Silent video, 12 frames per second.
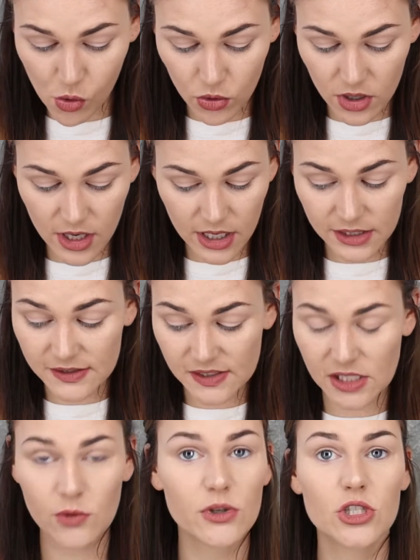Aura Aura
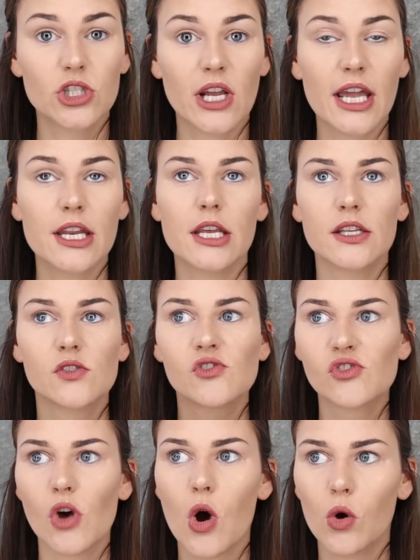sequin shade is
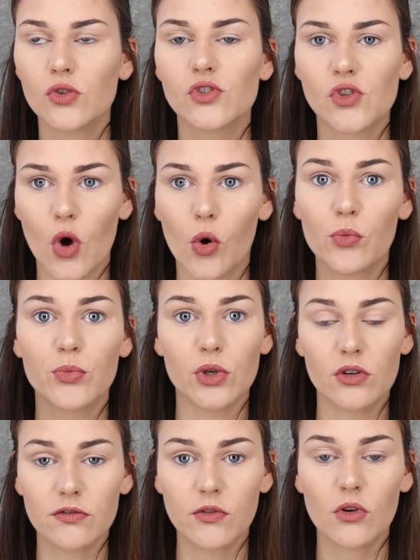so, so
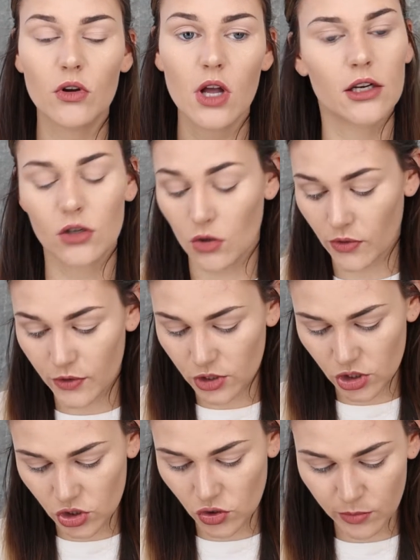beautiful. I don't know,
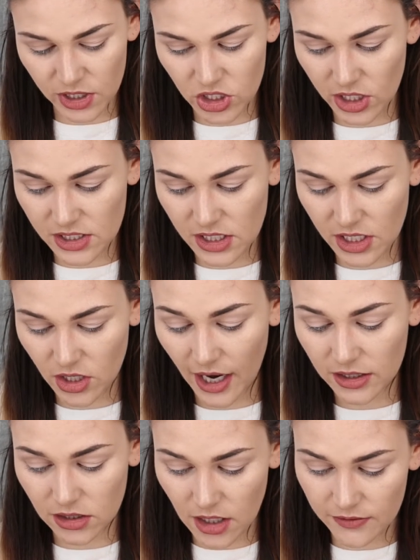there's just so many shades in here
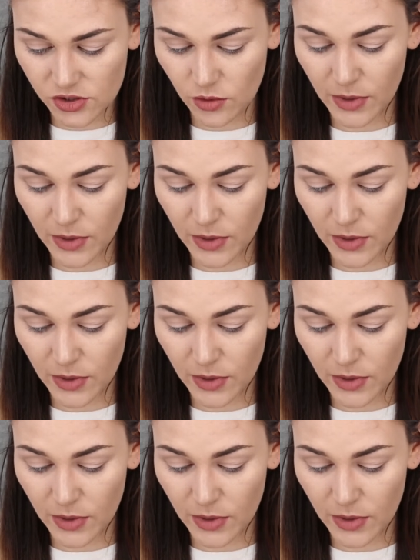I love so